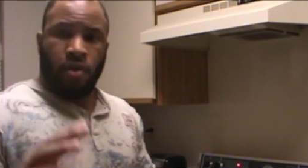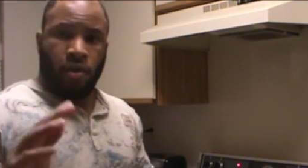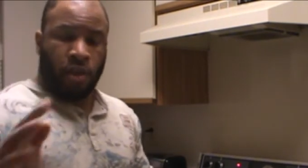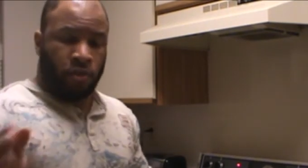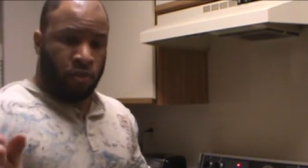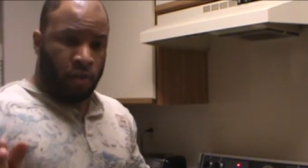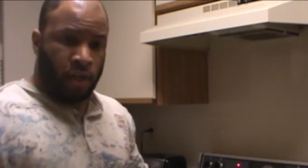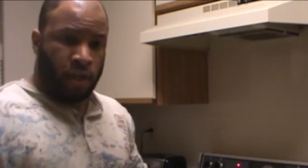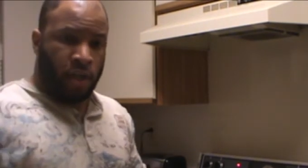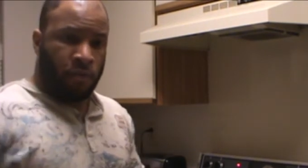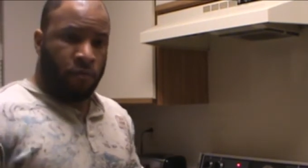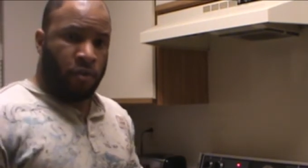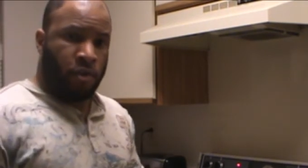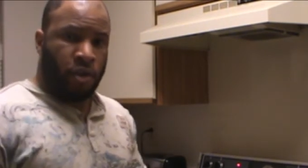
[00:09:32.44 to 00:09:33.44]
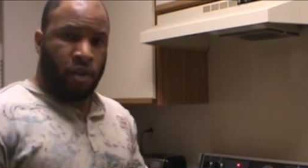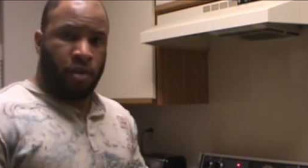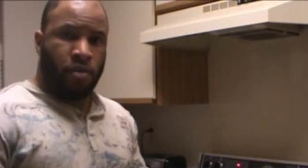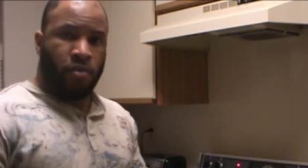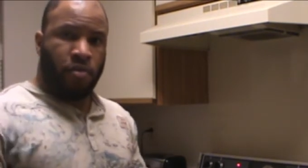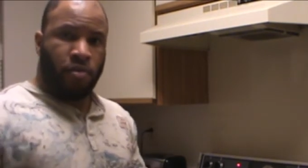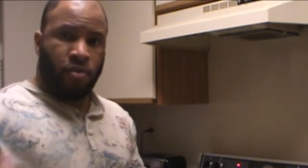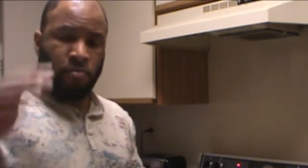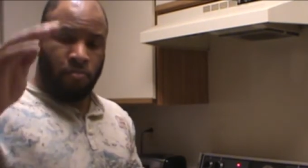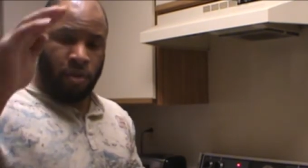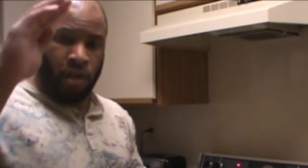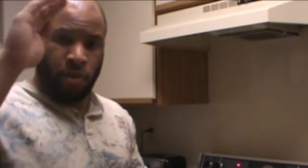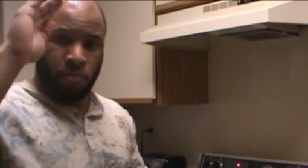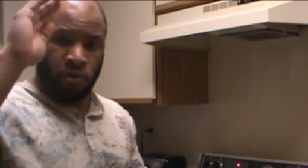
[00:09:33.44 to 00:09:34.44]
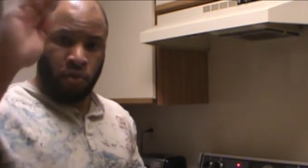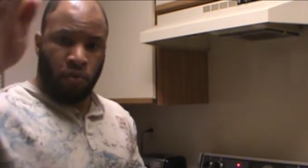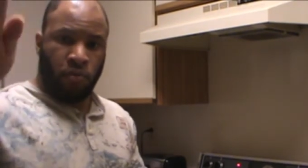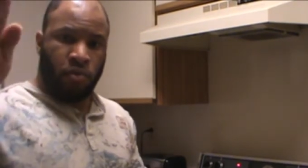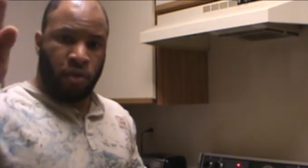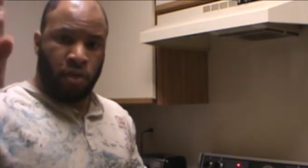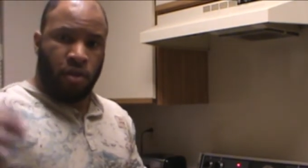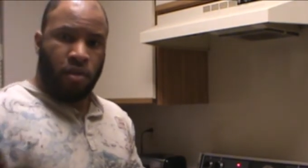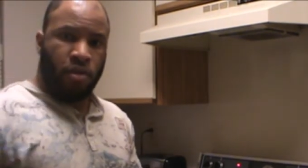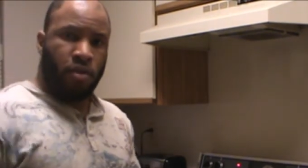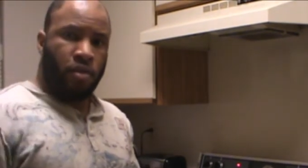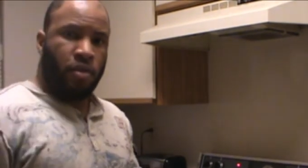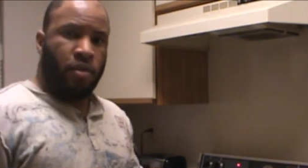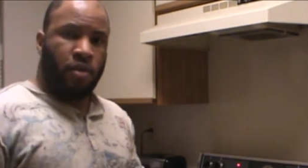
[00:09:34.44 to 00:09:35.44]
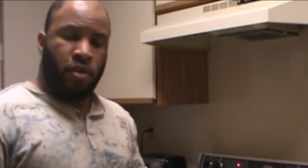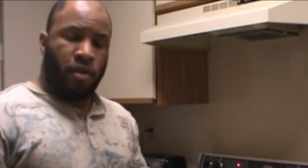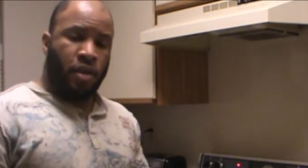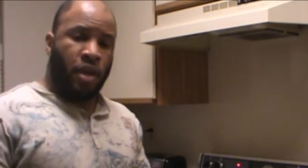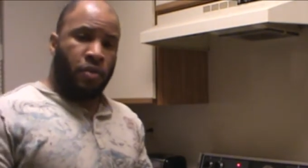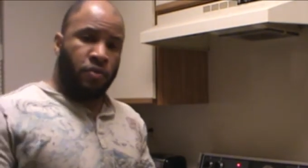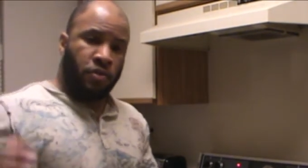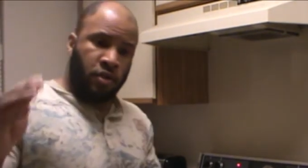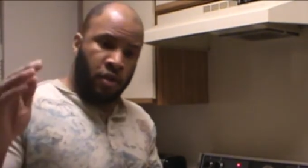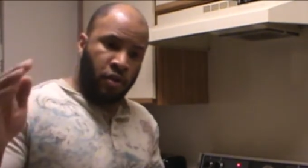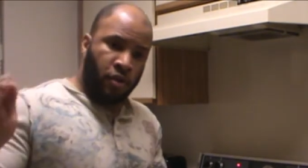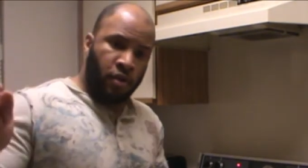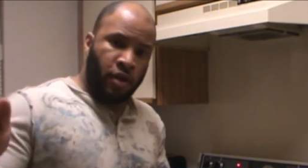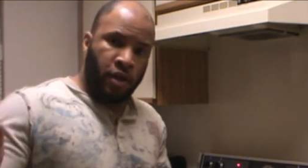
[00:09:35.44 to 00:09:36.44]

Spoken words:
That's all I got for today. My name is Luke Lee, and I will see y'all